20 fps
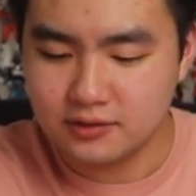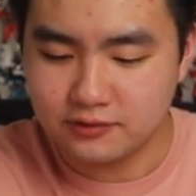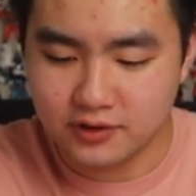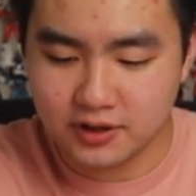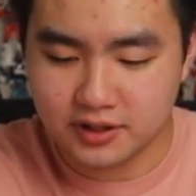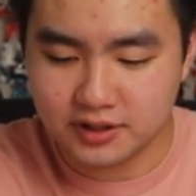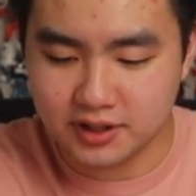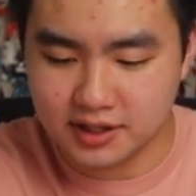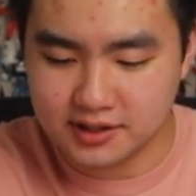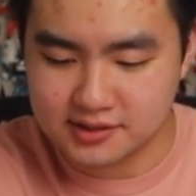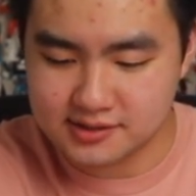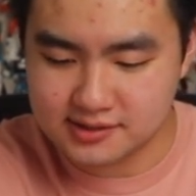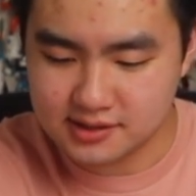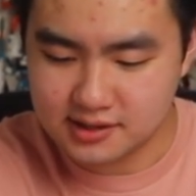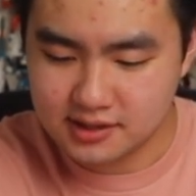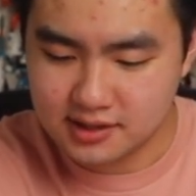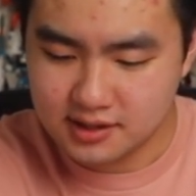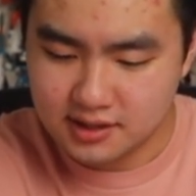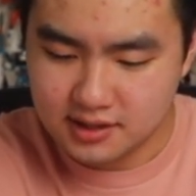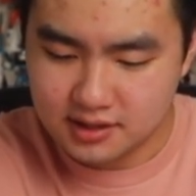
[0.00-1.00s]
Very nice.
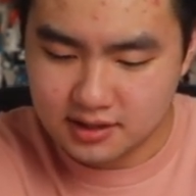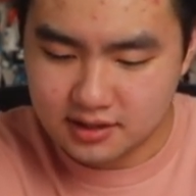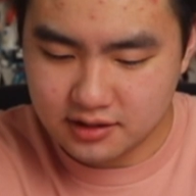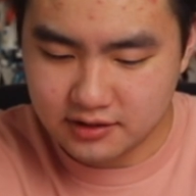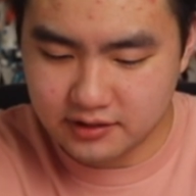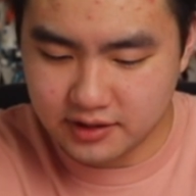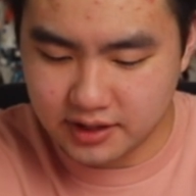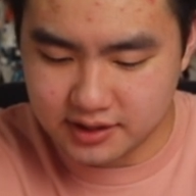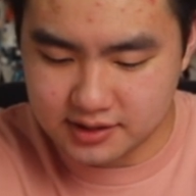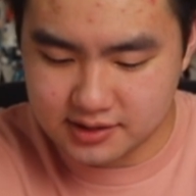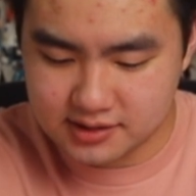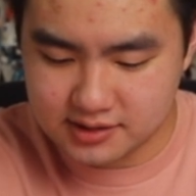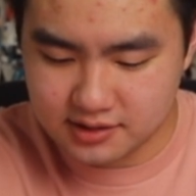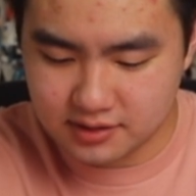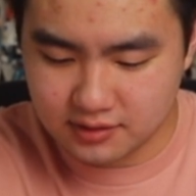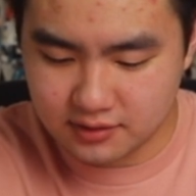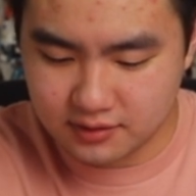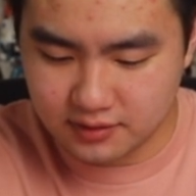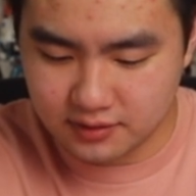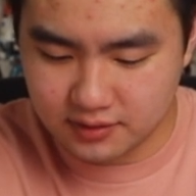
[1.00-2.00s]
All right,
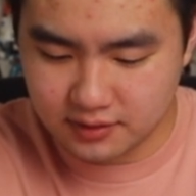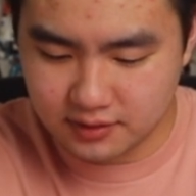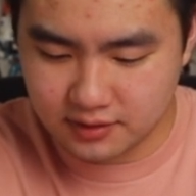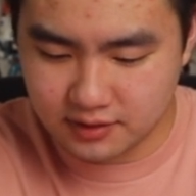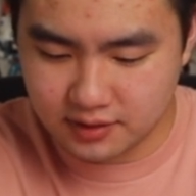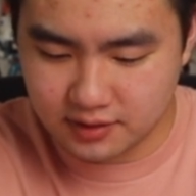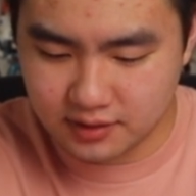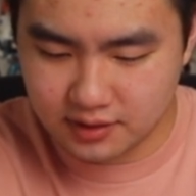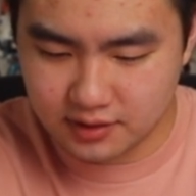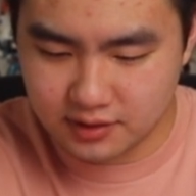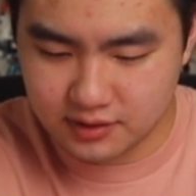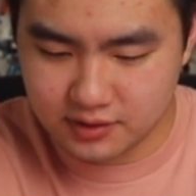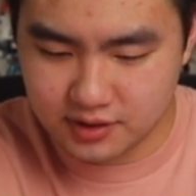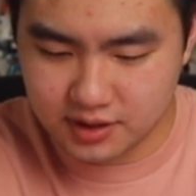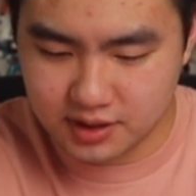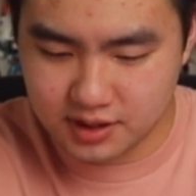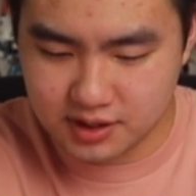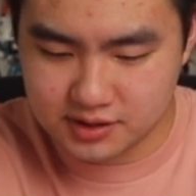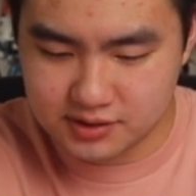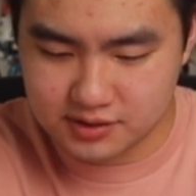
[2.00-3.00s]
so there
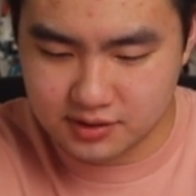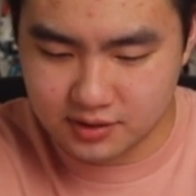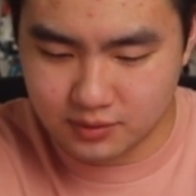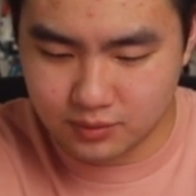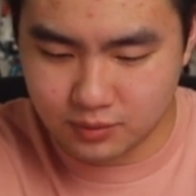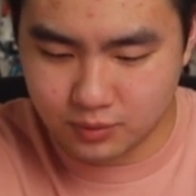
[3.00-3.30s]
is